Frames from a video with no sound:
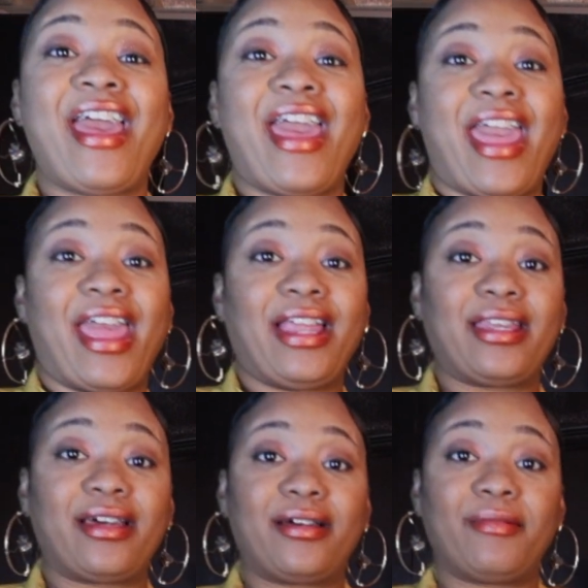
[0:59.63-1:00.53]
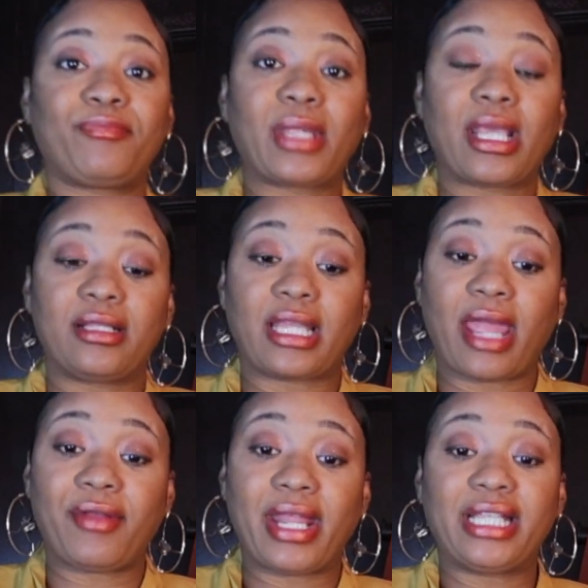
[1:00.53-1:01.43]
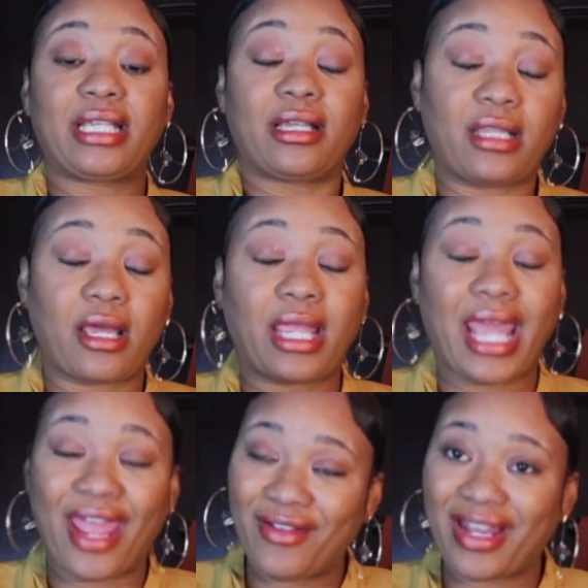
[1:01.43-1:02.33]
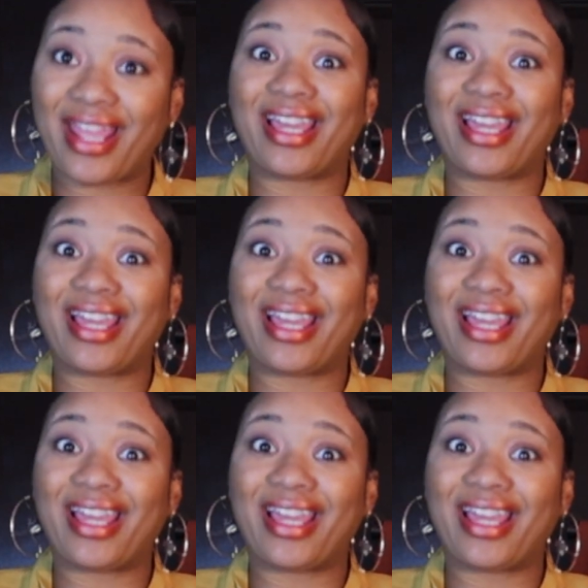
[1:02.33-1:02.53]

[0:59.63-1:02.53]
And the K.Renae